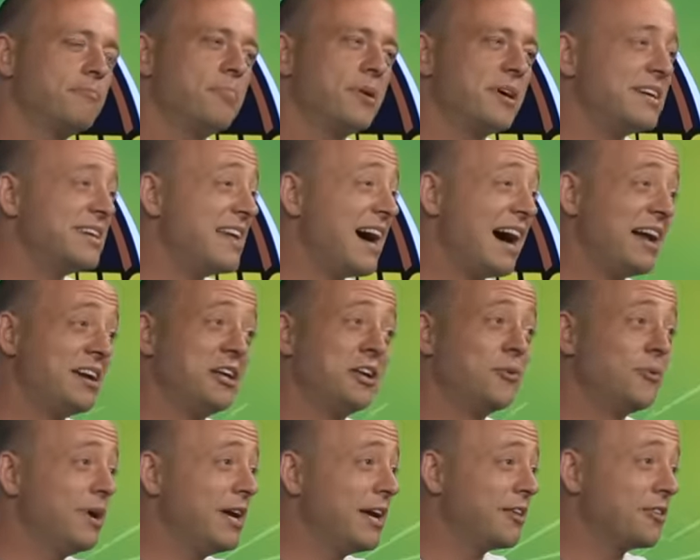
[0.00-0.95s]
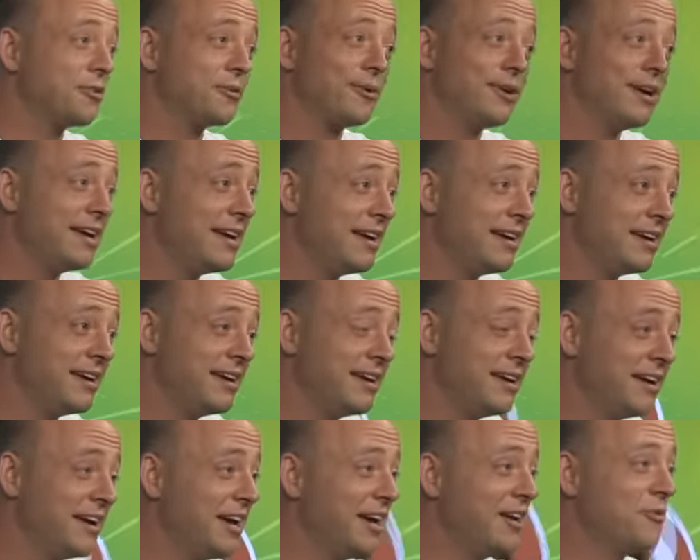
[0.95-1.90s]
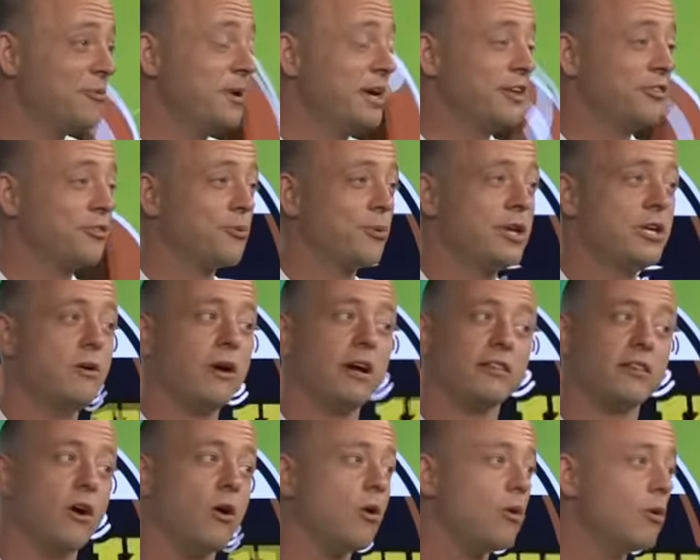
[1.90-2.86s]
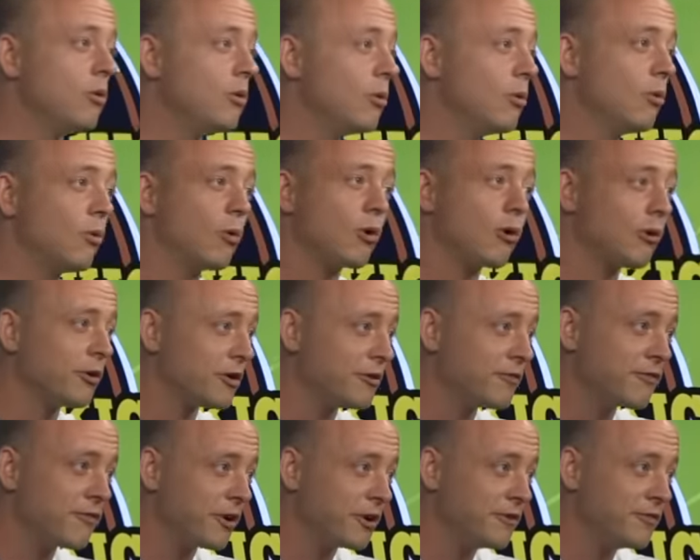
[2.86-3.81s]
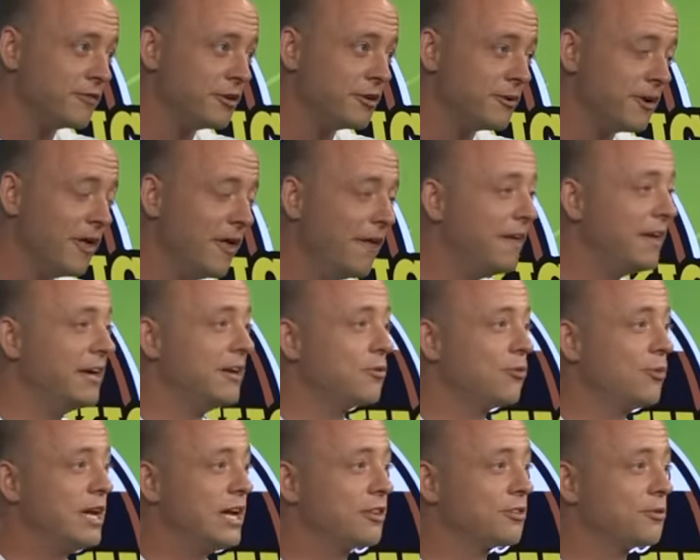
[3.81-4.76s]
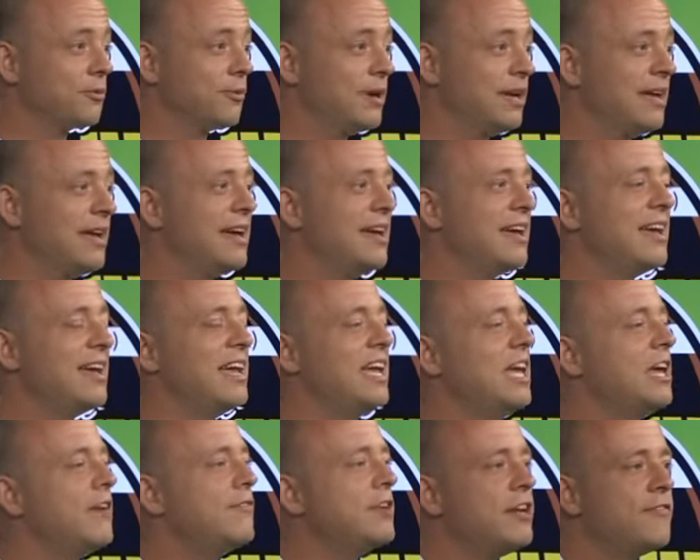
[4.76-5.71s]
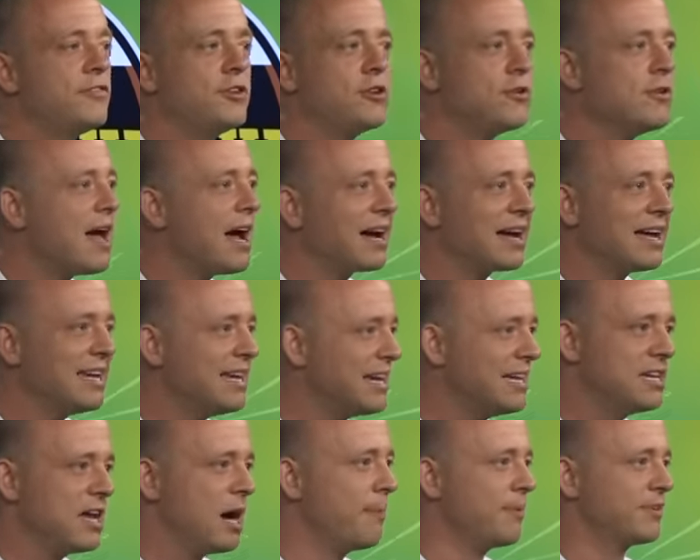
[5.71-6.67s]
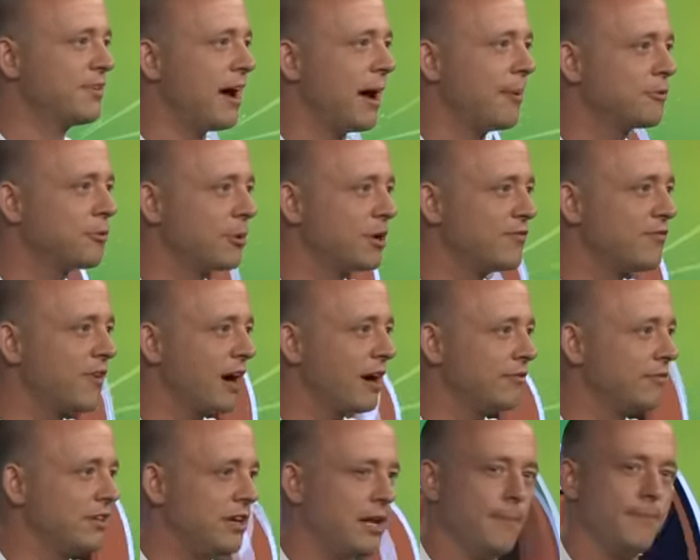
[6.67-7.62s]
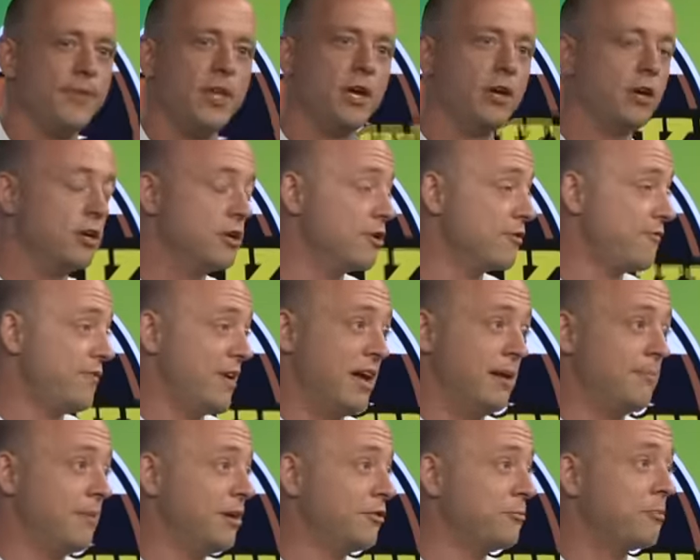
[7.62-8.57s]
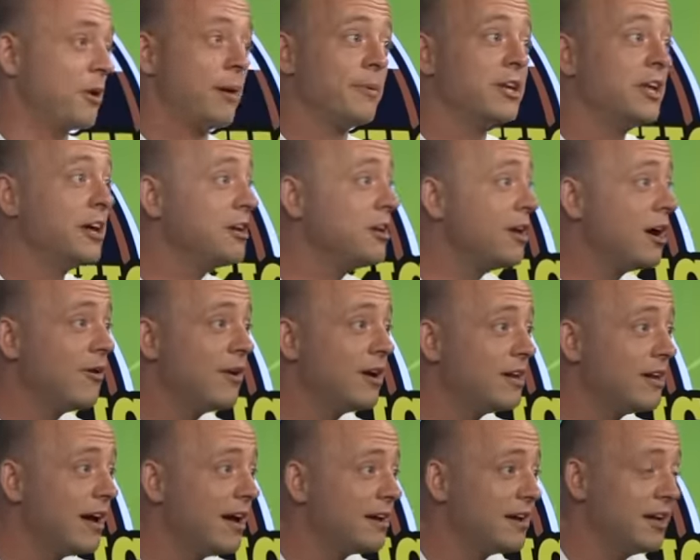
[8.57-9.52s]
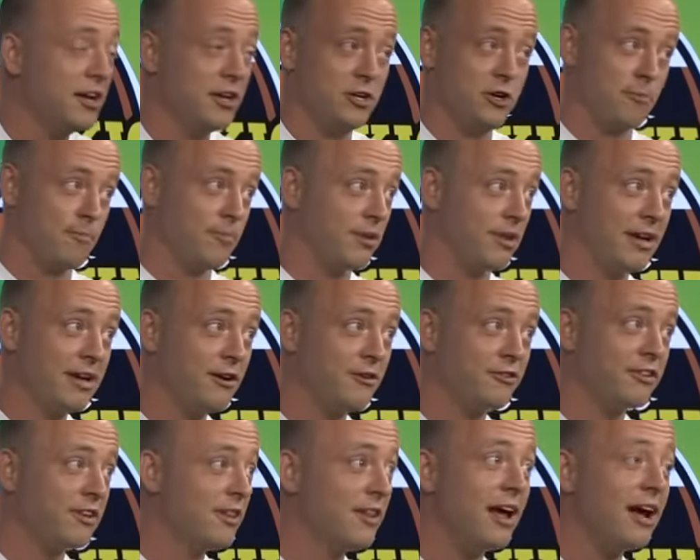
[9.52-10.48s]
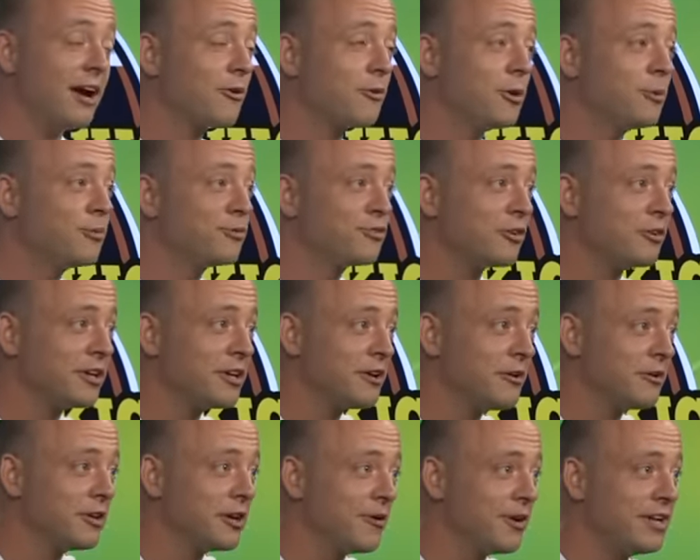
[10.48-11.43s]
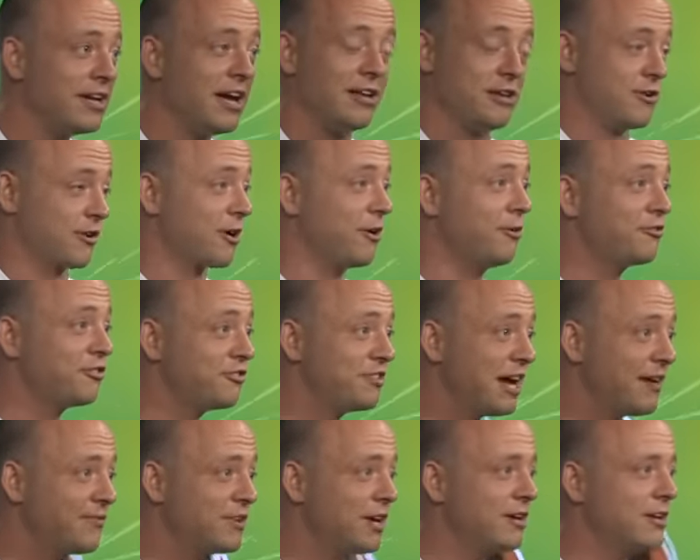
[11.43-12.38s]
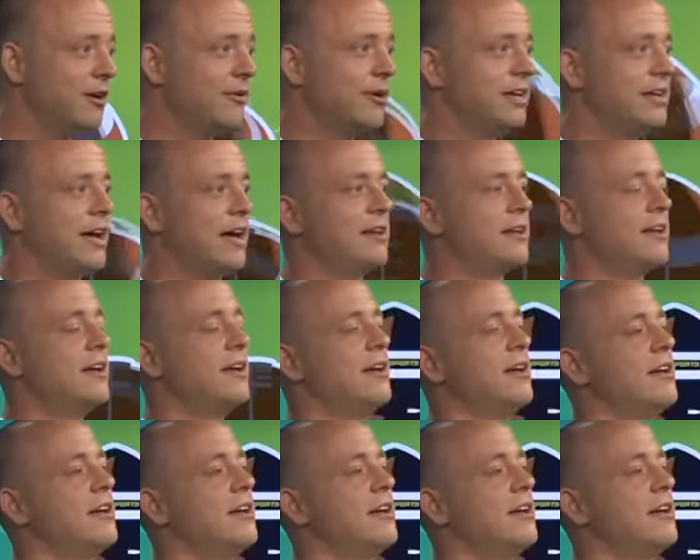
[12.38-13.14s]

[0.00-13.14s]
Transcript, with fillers: But not in week three. In week three, you got the whole world in front of you. In week three, even if you're not going to end up a top twenty-five team, your fan base probably doesn't know it yet. Your players in the locker room certainly don't know it yet. Your coaching staff doesn't know it yet.